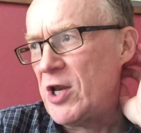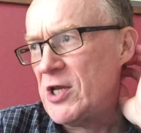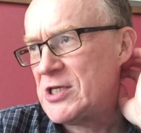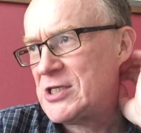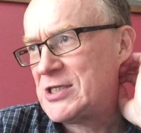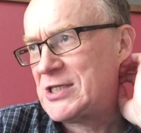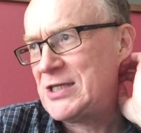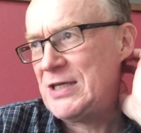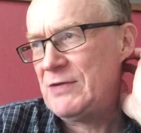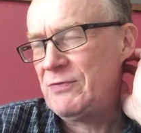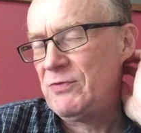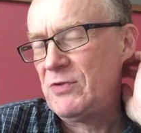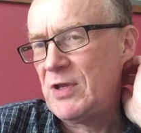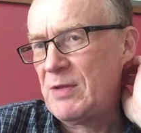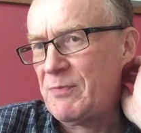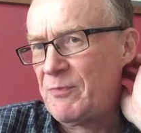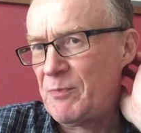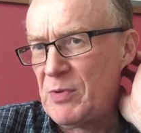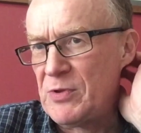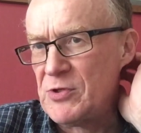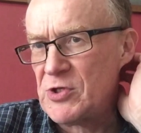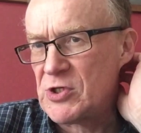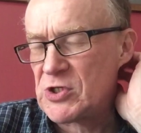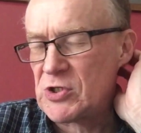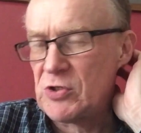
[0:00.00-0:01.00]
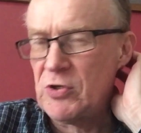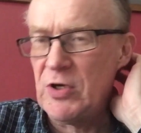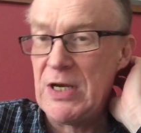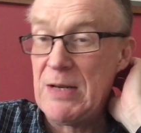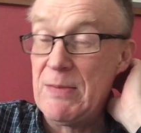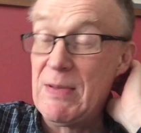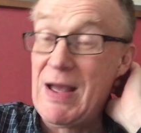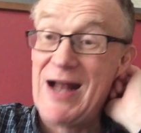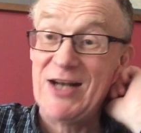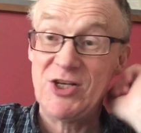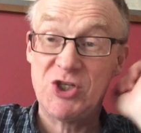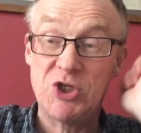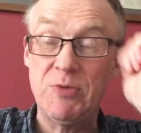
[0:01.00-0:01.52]
even, the surname,
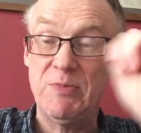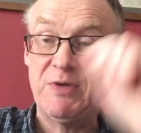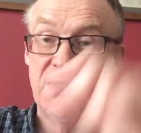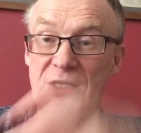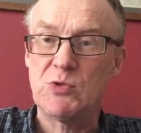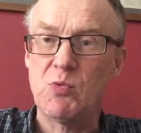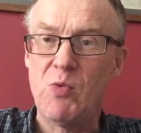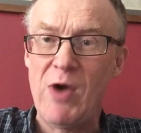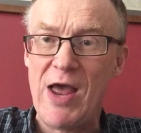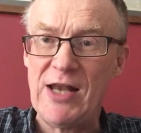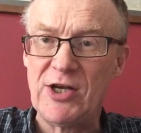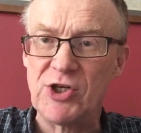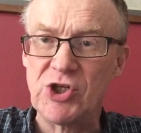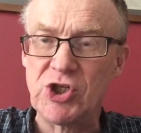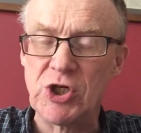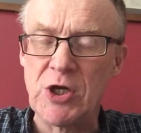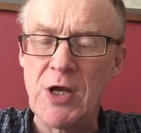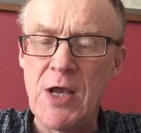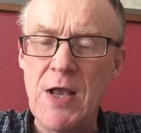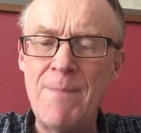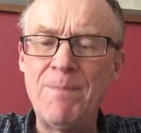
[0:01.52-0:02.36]
actually means Welsh.